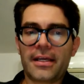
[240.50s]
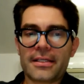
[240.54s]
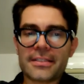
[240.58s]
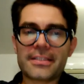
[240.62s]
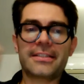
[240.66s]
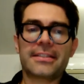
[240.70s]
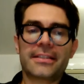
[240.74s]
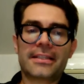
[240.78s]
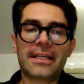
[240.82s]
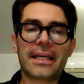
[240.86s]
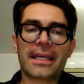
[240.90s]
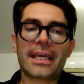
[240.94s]

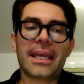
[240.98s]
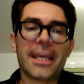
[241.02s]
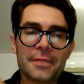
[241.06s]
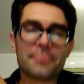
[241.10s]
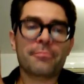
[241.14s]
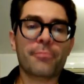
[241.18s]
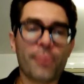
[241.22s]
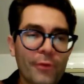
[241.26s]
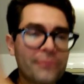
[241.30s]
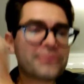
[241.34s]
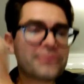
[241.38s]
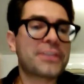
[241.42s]
does is like
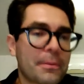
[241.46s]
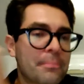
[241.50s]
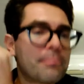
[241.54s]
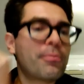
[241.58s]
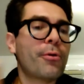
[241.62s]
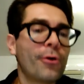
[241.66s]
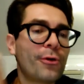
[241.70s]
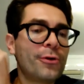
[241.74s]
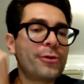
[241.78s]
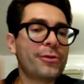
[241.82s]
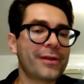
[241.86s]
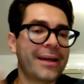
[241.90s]
it moves the
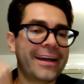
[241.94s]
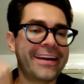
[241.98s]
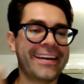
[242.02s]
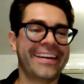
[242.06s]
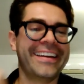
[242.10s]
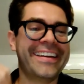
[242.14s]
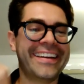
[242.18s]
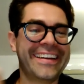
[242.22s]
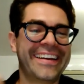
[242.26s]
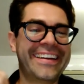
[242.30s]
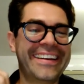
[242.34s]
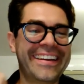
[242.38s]
pool
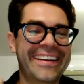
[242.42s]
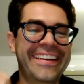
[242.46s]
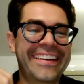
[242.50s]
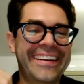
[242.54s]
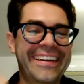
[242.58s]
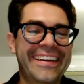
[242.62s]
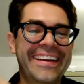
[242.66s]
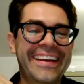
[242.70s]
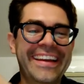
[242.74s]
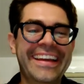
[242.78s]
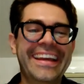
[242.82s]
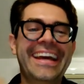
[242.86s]

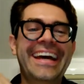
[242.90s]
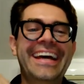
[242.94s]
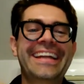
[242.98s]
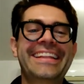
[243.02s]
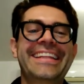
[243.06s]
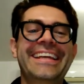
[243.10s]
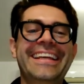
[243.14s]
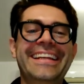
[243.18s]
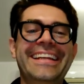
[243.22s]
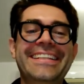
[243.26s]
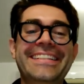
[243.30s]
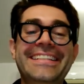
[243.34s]

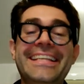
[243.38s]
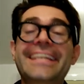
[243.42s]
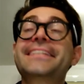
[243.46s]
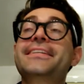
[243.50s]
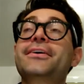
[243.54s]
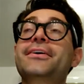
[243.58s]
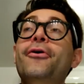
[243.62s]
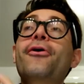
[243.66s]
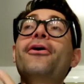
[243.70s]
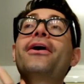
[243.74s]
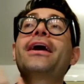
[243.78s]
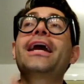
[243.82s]
and then it
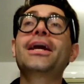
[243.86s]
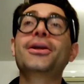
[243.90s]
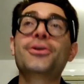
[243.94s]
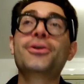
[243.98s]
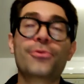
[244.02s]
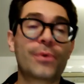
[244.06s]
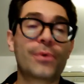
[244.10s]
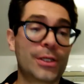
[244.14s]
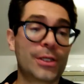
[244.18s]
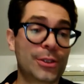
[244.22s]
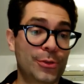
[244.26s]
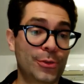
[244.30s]
says, okay,
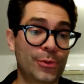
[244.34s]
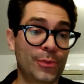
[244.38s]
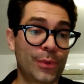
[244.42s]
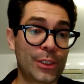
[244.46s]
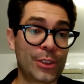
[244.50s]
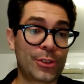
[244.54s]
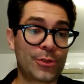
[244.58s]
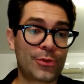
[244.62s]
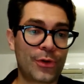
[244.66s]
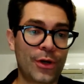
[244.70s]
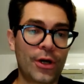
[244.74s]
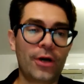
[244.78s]
you want to
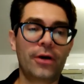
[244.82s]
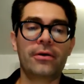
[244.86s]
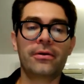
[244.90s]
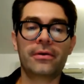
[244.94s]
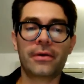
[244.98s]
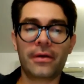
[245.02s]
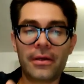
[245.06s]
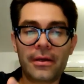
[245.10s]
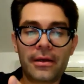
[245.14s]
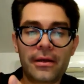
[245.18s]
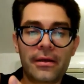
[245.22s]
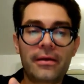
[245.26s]
withdraw?
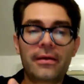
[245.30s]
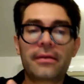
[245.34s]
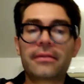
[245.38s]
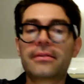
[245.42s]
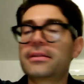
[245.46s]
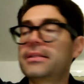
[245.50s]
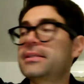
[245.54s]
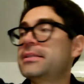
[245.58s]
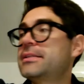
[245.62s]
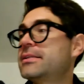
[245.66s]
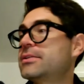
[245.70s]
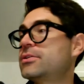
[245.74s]

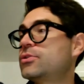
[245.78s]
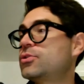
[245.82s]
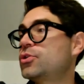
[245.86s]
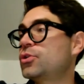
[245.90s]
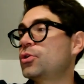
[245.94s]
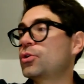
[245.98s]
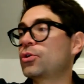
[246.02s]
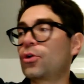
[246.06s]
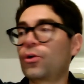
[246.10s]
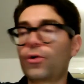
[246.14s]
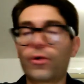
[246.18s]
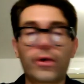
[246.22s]
This is
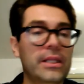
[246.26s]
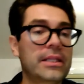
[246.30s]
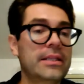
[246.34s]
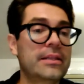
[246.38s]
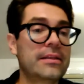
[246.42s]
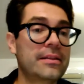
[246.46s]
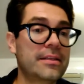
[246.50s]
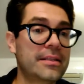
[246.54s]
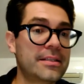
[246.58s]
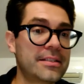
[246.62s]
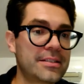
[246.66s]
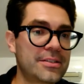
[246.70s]
your coin.
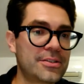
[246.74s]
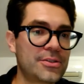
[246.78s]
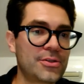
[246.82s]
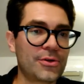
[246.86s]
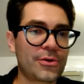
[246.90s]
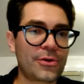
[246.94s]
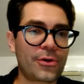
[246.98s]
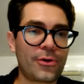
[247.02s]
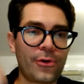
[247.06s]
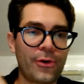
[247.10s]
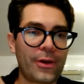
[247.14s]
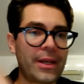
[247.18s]
This is
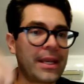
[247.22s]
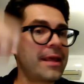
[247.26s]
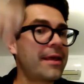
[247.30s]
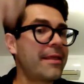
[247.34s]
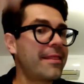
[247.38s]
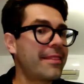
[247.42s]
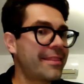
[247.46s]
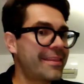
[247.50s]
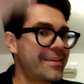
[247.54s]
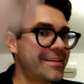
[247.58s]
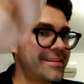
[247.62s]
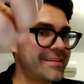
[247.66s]
your coin.
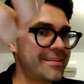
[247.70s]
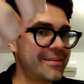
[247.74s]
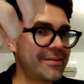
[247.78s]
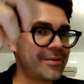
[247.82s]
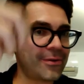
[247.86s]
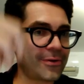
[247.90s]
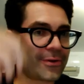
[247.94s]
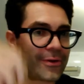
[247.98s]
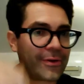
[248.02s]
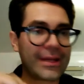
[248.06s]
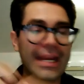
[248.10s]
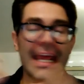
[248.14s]
This is
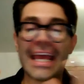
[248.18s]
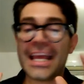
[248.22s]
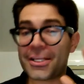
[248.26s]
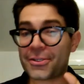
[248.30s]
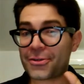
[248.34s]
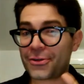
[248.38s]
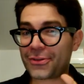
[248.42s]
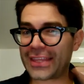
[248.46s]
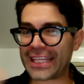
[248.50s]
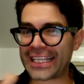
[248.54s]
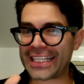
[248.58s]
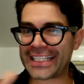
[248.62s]
your coin.
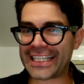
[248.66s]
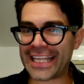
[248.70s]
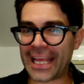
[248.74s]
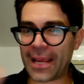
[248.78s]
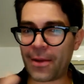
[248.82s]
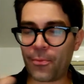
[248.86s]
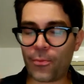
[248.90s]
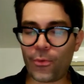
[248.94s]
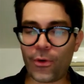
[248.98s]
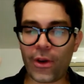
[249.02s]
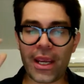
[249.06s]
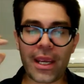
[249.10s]
So the
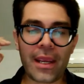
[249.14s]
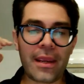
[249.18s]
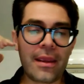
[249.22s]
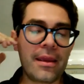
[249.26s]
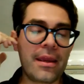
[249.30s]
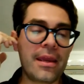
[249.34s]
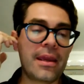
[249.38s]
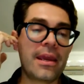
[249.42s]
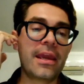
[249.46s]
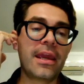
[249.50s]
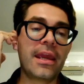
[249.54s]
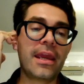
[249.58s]
same way
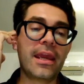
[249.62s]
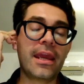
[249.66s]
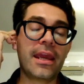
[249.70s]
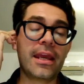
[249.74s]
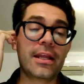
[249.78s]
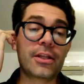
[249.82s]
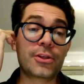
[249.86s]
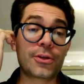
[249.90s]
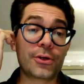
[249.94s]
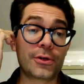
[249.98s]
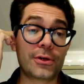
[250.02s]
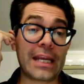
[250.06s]

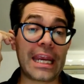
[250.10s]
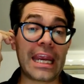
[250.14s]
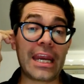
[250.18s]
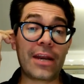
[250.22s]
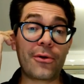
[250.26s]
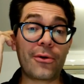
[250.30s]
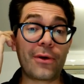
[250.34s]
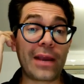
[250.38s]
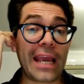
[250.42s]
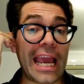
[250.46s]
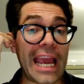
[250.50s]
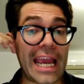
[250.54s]

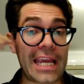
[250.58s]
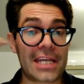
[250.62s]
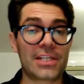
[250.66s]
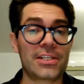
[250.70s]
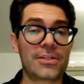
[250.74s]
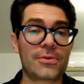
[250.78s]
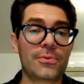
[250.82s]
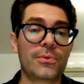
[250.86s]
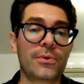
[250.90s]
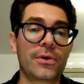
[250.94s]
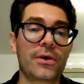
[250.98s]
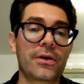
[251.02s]
Tornado
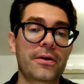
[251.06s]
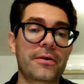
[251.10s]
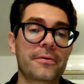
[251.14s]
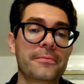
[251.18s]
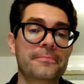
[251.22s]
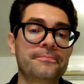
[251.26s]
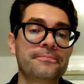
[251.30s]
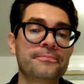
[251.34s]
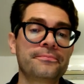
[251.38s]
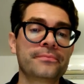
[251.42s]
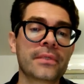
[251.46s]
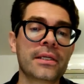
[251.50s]
Cash work.
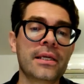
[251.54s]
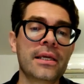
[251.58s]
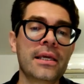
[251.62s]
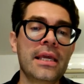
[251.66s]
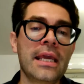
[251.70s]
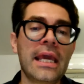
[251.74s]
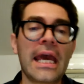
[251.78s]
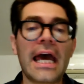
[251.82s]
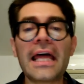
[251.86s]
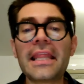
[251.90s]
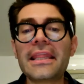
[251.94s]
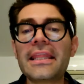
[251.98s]

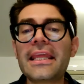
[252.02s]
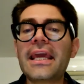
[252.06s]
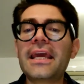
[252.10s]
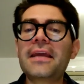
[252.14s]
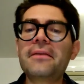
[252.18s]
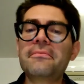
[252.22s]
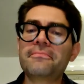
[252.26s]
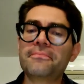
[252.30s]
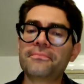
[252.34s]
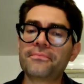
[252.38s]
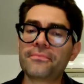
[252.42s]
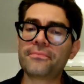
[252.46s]
And
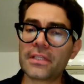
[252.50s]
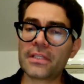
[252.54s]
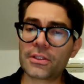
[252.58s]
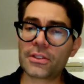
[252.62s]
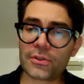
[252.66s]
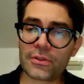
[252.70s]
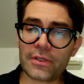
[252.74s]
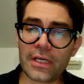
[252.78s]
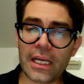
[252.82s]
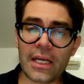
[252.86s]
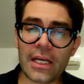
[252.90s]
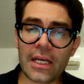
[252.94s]
then the
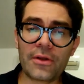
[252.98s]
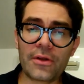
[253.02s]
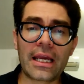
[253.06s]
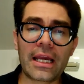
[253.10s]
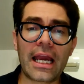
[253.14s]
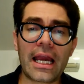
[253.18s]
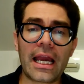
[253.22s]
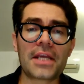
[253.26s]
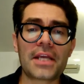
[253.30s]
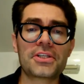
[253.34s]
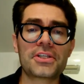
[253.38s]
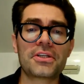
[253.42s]
Tornado
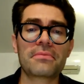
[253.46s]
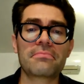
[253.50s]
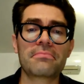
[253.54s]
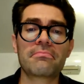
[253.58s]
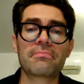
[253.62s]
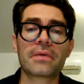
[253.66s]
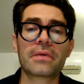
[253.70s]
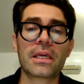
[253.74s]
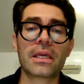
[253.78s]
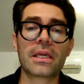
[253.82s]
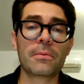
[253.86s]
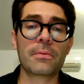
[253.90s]
Cash
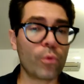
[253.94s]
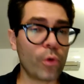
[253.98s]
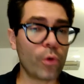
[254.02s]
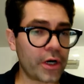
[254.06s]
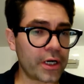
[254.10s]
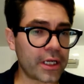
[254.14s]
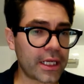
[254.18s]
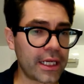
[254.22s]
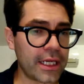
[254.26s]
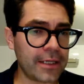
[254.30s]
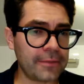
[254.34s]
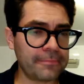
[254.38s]
keep
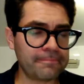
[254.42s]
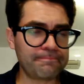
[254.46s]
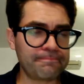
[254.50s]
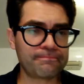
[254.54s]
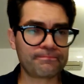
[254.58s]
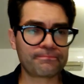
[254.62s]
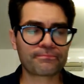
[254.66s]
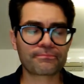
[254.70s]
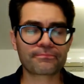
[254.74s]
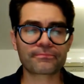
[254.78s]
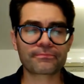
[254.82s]
working.